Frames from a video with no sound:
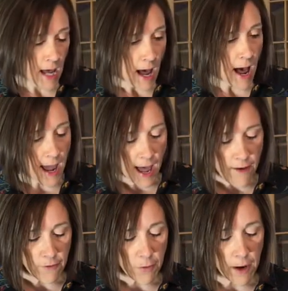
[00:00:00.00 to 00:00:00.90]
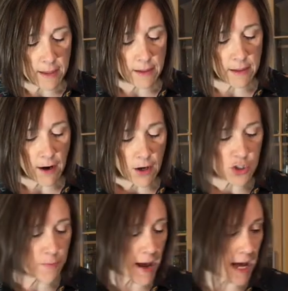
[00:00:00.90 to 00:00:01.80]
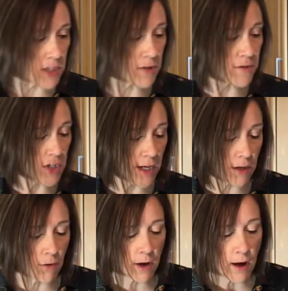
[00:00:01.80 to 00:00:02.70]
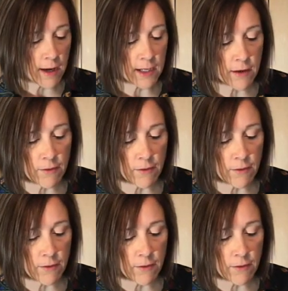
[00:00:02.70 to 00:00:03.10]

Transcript: I have quite the large batch of chicken going on here,